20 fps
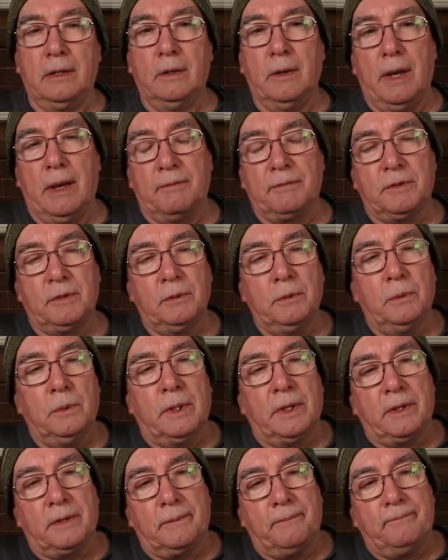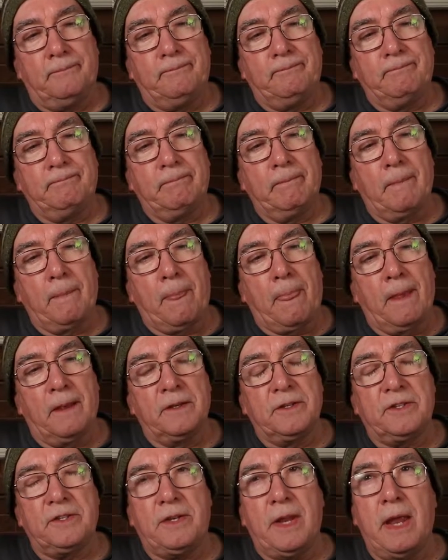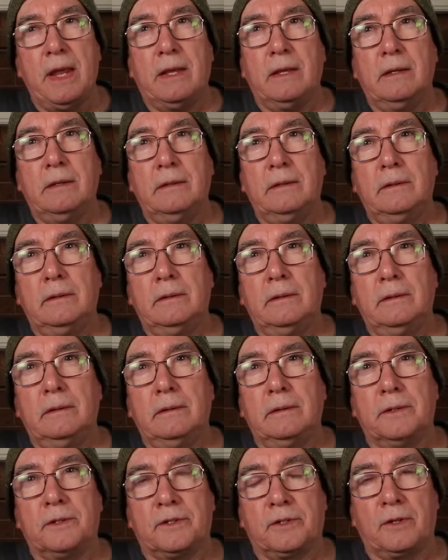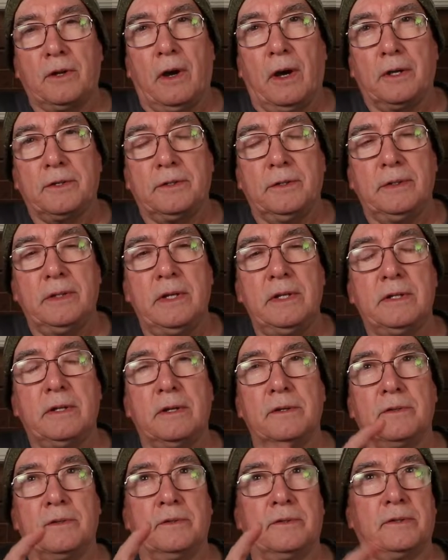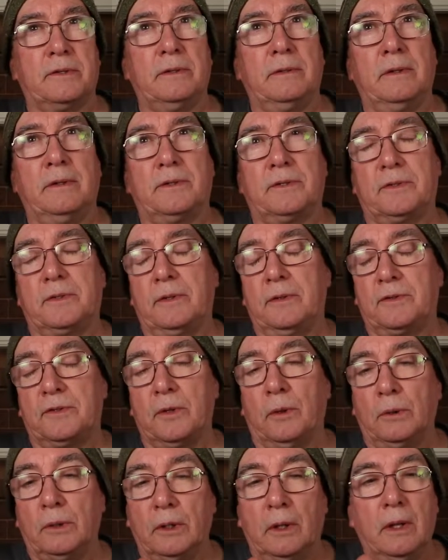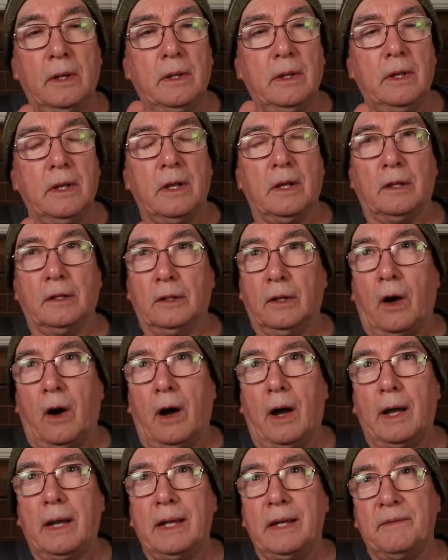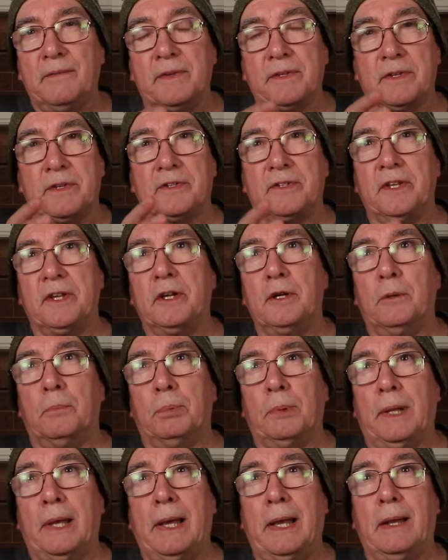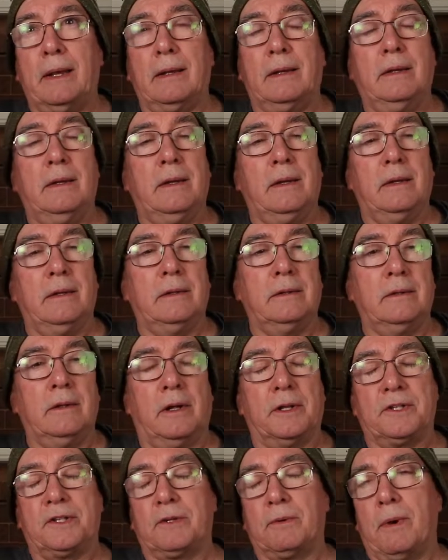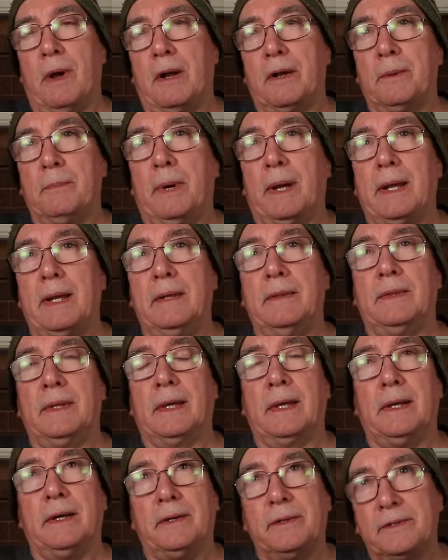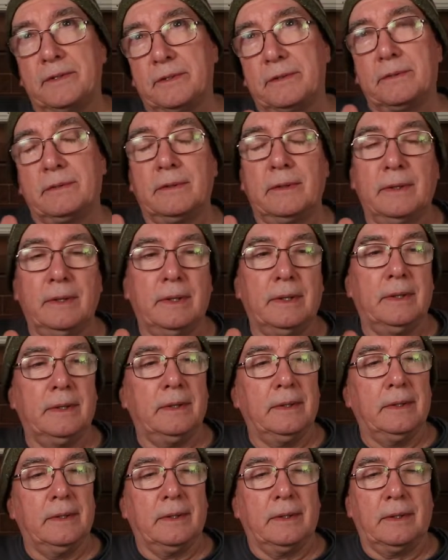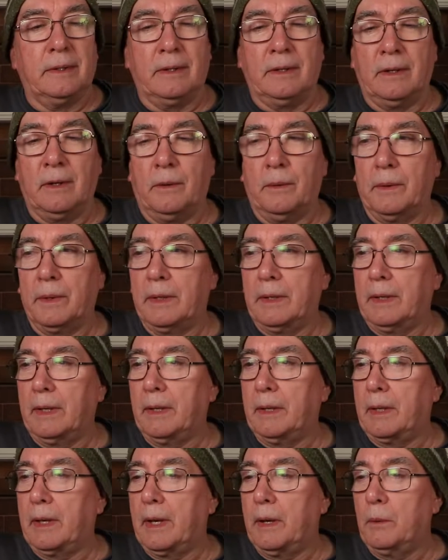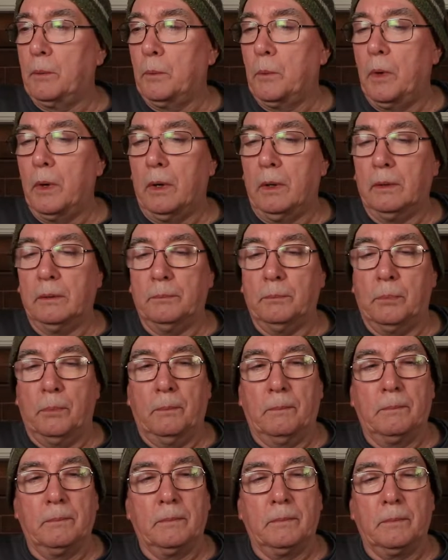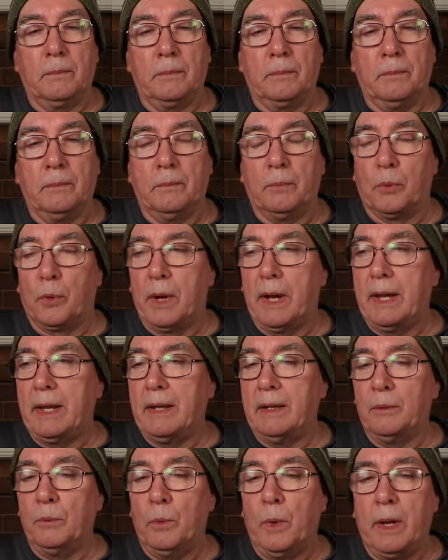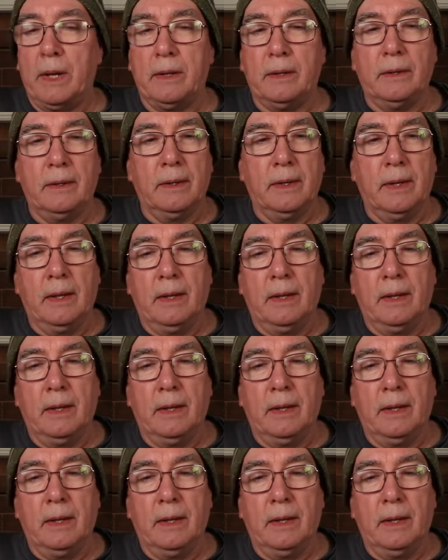have to stake the stalks on these, because it's so long, and if it's a single plant, not surrounded by anything else, it will break in wind.